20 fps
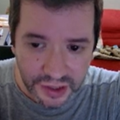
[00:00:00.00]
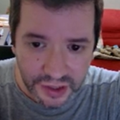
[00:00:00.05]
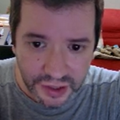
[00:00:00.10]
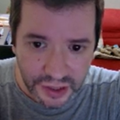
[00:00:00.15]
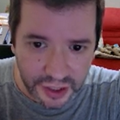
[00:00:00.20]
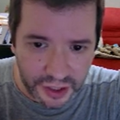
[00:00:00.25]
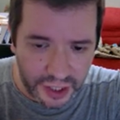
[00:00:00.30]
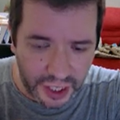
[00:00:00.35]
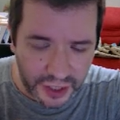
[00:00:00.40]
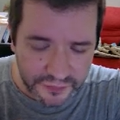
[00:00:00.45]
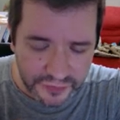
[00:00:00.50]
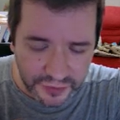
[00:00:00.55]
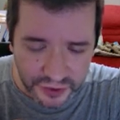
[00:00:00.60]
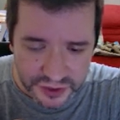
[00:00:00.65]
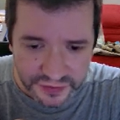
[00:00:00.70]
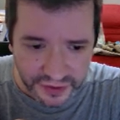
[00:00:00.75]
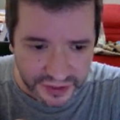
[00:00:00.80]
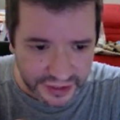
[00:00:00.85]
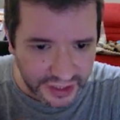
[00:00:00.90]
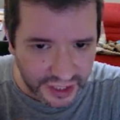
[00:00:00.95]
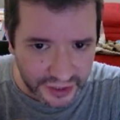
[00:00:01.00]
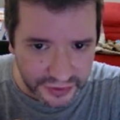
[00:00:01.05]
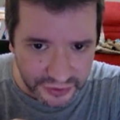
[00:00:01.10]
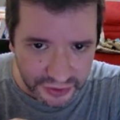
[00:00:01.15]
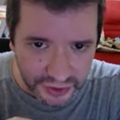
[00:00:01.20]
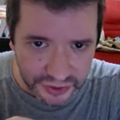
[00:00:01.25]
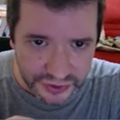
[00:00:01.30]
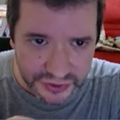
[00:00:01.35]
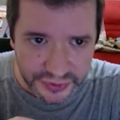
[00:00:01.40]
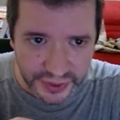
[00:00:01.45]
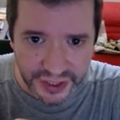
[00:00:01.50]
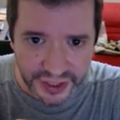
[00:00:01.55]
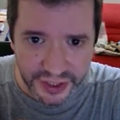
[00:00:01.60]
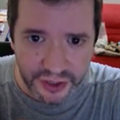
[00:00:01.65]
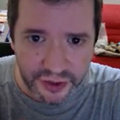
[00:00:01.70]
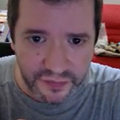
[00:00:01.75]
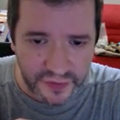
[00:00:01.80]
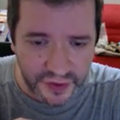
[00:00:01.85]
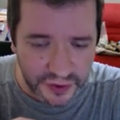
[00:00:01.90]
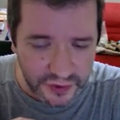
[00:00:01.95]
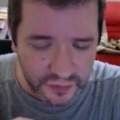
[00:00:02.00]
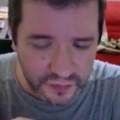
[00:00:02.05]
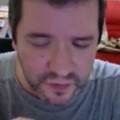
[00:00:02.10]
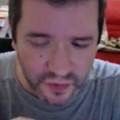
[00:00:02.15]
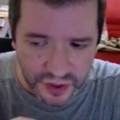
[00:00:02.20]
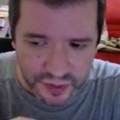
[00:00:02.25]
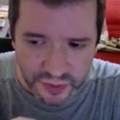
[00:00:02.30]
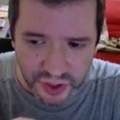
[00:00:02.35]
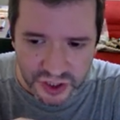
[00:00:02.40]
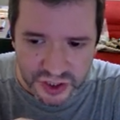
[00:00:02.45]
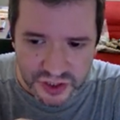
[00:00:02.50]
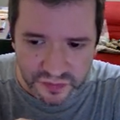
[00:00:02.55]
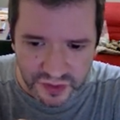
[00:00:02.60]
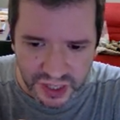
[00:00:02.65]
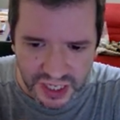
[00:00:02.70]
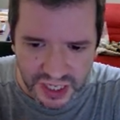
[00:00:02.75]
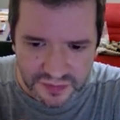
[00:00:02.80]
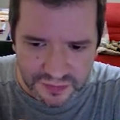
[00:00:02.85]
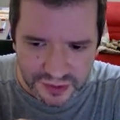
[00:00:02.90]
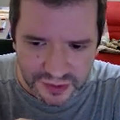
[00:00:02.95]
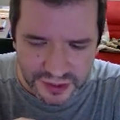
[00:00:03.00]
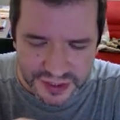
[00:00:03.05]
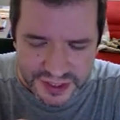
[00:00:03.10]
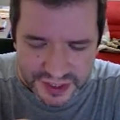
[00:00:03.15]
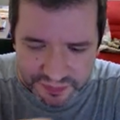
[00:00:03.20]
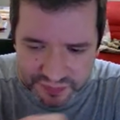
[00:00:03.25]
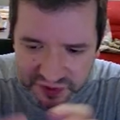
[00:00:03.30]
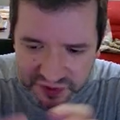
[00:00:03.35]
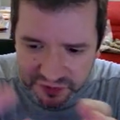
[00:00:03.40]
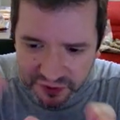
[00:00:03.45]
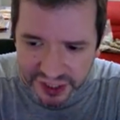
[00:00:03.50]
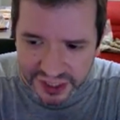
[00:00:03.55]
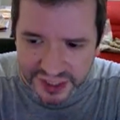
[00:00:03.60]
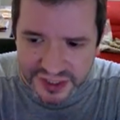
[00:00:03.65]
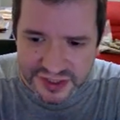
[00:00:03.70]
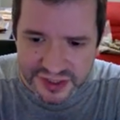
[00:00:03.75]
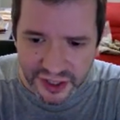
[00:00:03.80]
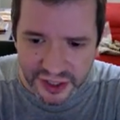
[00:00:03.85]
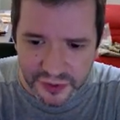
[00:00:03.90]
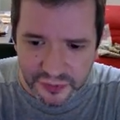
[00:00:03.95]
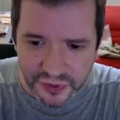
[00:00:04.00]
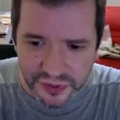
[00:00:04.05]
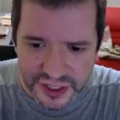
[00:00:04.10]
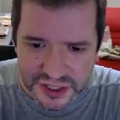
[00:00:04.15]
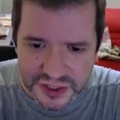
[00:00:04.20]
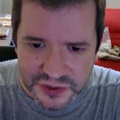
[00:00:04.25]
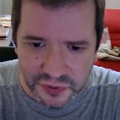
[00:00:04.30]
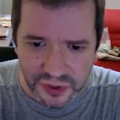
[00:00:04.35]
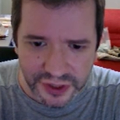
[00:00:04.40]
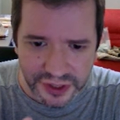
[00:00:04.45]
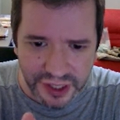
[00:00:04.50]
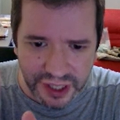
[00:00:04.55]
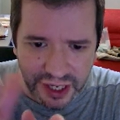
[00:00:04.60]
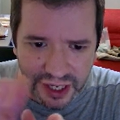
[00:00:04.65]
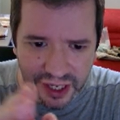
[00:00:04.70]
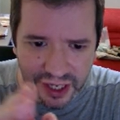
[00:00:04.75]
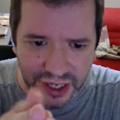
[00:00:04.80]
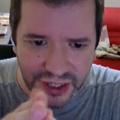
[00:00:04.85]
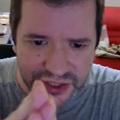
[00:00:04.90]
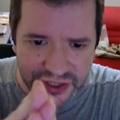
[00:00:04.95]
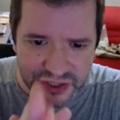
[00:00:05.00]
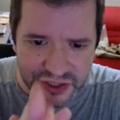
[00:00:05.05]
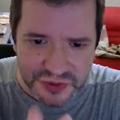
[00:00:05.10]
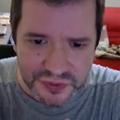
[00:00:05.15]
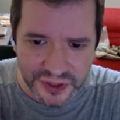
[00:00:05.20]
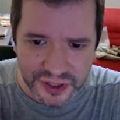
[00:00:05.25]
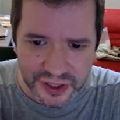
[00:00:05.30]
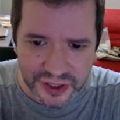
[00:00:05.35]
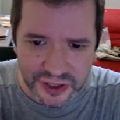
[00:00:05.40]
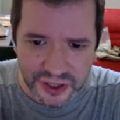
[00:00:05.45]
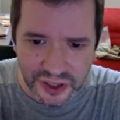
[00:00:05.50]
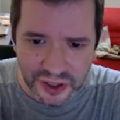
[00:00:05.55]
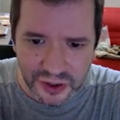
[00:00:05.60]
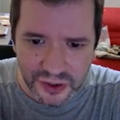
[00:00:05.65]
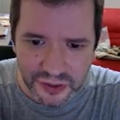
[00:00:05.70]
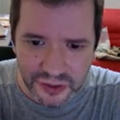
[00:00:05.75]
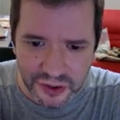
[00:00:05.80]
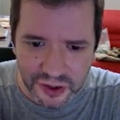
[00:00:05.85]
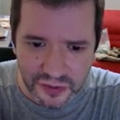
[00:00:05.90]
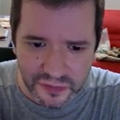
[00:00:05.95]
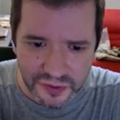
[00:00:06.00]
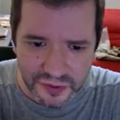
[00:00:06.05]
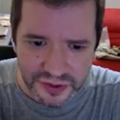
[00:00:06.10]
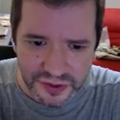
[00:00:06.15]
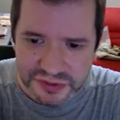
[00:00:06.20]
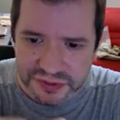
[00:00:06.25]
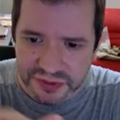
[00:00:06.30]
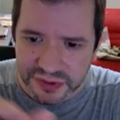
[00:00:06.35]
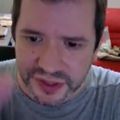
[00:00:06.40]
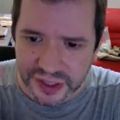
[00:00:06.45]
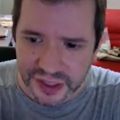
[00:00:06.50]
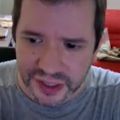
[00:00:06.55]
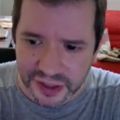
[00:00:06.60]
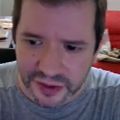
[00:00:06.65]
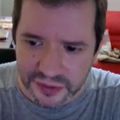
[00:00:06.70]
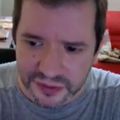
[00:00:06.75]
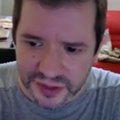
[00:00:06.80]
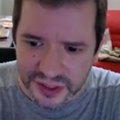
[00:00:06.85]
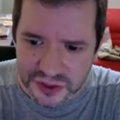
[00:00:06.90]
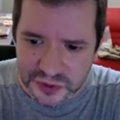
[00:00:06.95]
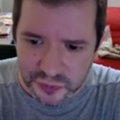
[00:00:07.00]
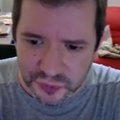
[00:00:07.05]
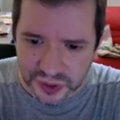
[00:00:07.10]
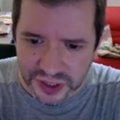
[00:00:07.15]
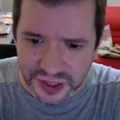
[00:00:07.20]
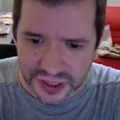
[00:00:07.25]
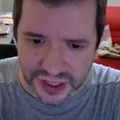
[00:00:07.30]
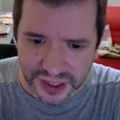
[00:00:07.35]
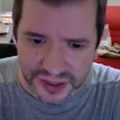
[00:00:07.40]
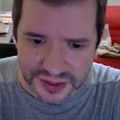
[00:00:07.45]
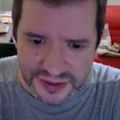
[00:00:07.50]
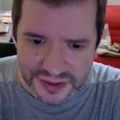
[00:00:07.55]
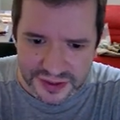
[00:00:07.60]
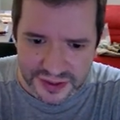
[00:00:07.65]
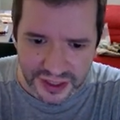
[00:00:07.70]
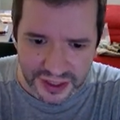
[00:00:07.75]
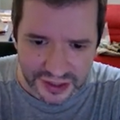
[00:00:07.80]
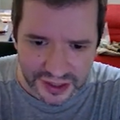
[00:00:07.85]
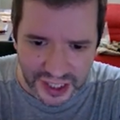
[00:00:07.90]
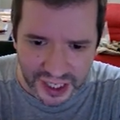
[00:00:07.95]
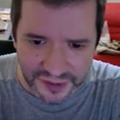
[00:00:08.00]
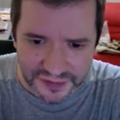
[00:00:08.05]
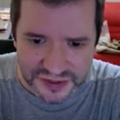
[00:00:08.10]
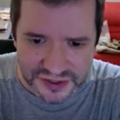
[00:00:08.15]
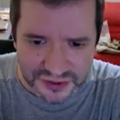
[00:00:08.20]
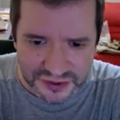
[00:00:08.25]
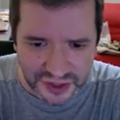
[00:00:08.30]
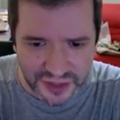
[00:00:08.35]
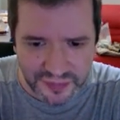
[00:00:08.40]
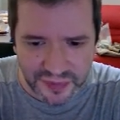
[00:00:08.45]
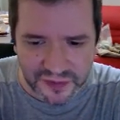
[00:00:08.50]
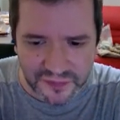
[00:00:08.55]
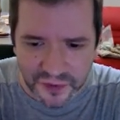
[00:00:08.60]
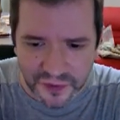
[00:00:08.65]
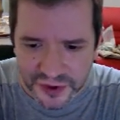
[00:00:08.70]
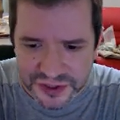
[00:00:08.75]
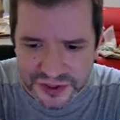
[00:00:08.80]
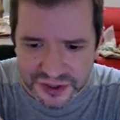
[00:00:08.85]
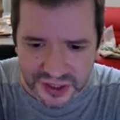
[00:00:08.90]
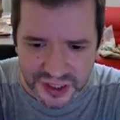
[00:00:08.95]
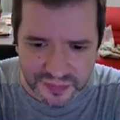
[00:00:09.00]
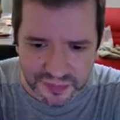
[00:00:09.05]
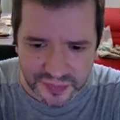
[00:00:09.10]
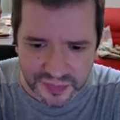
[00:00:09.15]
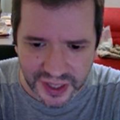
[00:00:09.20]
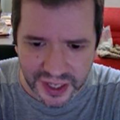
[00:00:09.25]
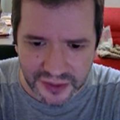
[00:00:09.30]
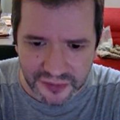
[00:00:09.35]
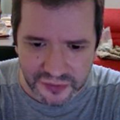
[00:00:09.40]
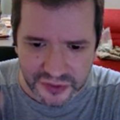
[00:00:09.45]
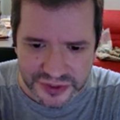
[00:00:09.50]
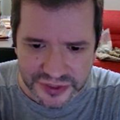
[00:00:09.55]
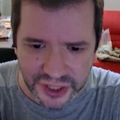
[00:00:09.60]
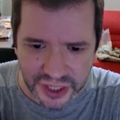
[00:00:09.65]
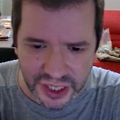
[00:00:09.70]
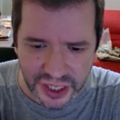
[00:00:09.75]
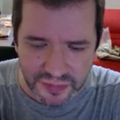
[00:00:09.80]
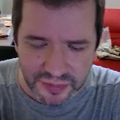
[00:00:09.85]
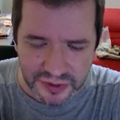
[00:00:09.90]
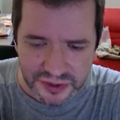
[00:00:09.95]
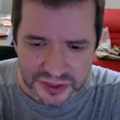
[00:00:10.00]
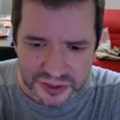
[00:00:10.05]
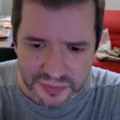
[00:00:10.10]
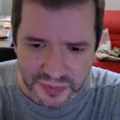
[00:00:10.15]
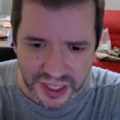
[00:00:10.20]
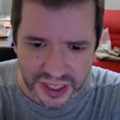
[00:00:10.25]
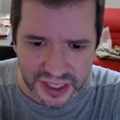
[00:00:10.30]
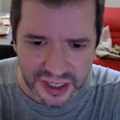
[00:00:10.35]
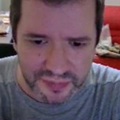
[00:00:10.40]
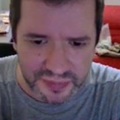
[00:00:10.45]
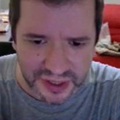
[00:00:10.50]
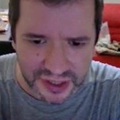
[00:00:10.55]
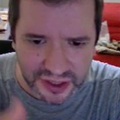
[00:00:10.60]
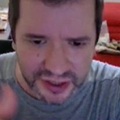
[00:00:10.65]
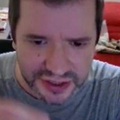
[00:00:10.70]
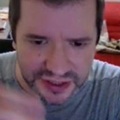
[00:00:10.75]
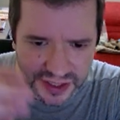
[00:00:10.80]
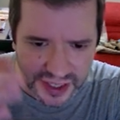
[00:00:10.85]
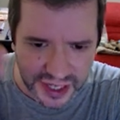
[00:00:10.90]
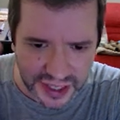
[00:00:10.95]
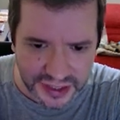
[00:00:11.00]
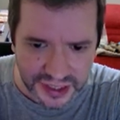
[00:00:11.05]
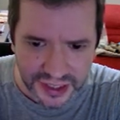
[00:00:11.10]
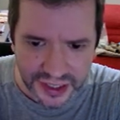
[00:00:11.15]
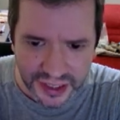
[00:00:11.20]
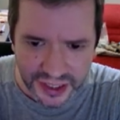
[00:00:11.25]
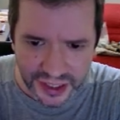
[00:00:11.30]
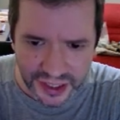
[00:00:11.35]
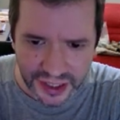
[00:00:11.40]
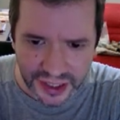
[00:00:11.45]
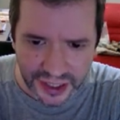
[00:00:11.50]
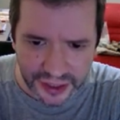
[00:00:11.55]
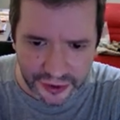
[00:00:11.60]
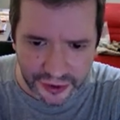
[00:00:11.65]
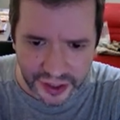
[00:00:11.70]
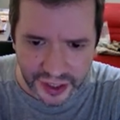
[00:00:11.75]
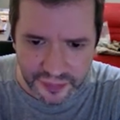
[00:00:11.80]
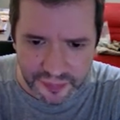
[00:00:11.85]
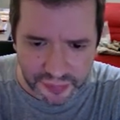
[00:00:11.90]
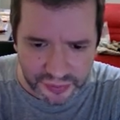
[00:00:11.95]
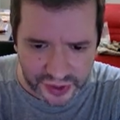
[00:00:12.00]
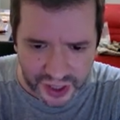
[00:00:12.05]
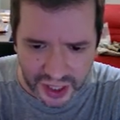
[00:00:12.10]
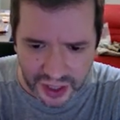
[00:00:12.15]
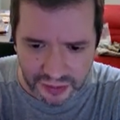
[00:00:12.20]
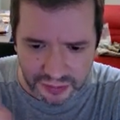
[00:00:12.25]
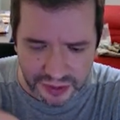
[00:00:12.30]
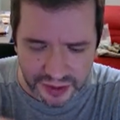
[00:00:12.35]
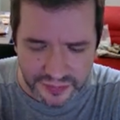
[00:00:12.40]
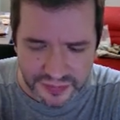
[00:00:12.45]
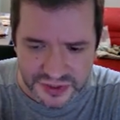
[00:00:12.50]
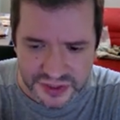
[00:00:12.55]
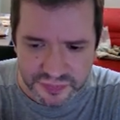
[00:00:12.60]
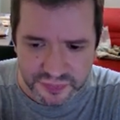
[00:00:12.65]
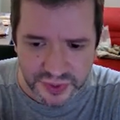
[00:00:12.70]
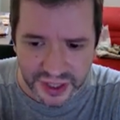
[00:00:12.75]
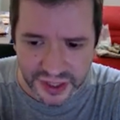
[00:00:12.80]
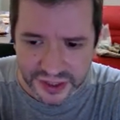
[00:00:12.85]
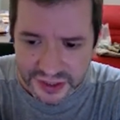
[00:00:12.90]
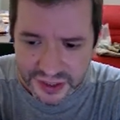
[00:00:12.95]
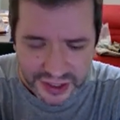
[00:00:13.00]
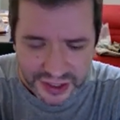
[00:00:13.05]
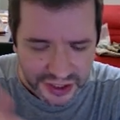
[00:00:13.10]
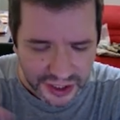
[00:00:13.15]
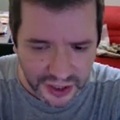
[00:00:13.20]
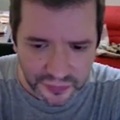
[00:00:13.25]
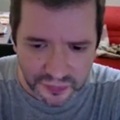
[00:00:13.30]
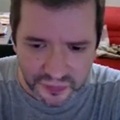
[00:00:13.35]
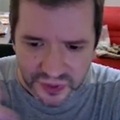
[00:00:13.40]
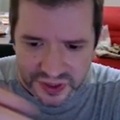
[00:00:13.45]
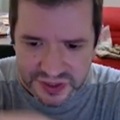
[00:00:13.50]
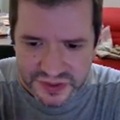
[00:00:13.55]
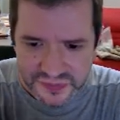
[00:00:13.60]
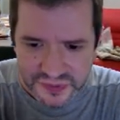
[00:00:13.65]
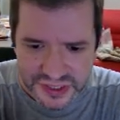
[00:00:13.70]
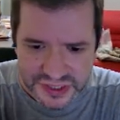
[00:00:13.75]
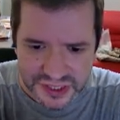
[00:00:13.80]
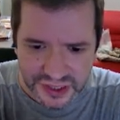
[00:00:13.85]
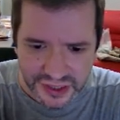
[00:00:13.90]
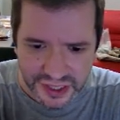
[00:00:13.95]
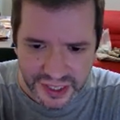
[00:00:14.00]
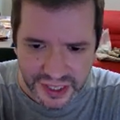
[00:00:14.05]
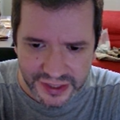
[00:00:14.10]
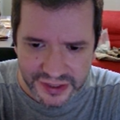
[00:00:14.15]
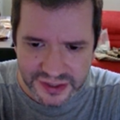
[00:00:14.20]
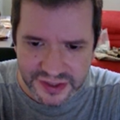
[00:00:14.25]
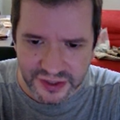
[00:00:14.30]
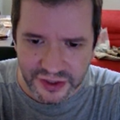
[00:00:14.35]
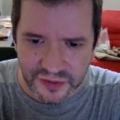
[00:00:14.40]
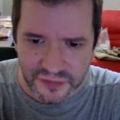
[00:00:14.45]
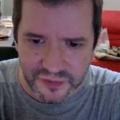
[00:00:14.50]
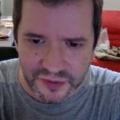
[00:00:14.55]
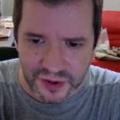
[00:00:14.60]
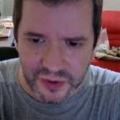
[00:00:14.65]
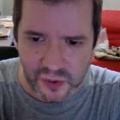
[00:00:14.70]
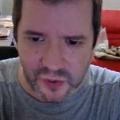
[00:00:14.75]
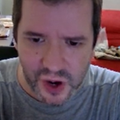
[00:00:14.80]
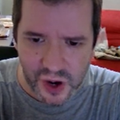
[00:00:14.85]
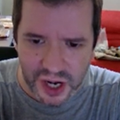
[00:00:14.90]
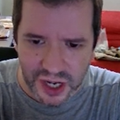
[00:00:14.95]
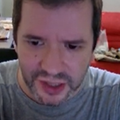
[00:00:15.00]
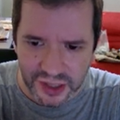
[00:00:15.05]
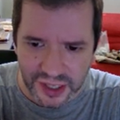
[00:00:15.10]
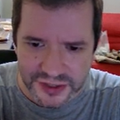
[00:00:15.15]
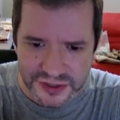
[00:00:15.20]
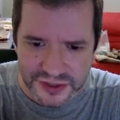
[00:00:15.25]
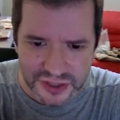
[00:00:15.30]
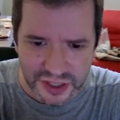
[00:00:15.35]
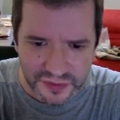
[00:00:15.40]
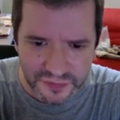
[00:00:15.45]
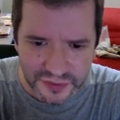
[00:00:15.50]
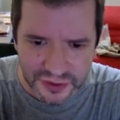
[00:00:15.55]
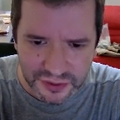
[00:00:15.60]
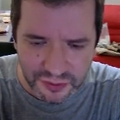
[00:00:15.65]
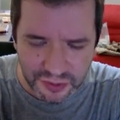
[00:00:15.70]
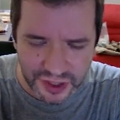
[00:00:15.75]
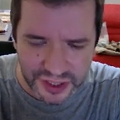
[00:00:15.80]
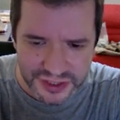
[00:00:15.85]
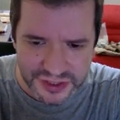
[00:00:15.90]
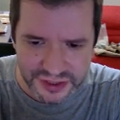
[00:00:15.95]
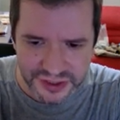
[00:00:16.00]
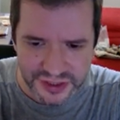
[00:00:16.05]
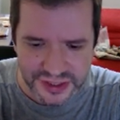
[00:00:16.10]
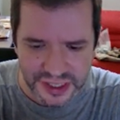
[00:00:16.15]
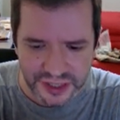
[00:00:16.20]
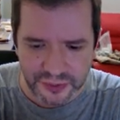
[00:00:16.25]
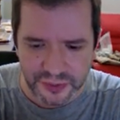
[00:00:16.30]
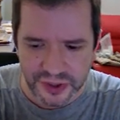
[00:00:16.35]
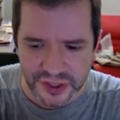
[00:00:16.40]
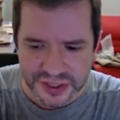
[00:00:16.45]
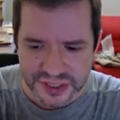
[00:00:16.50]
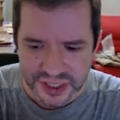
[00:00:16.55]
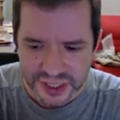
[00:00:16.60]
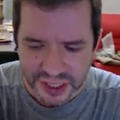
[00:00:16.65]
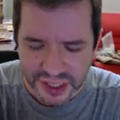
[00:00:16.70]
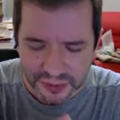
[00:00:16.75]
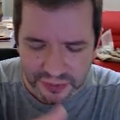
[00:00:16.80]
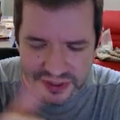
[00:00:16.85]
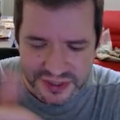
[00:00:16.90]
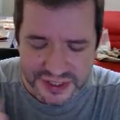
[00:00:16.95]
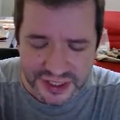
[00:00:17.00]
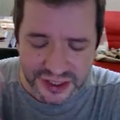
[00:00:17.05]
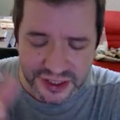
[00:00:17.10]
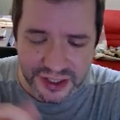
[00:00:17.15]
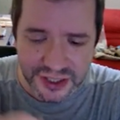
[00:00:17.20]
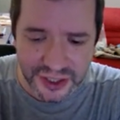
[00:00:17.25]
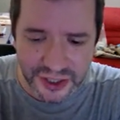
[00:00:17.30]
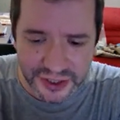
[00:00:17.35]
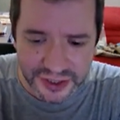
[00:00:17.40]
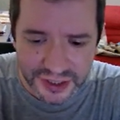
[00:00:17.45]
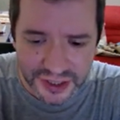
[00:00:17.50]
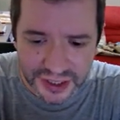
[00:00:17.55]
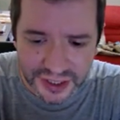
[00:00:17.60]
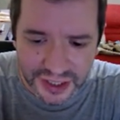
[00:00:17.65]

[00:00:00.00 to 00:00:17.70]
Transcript: Hey folks, Fernando doing another video for the Modern Survivalist. Before I get started with this one, I just want to go over this weekend's live stream. Unfortunately, Matt was not able to make it because he had internet problems, but we still hang there for a while, answered a few questions, and it was still good.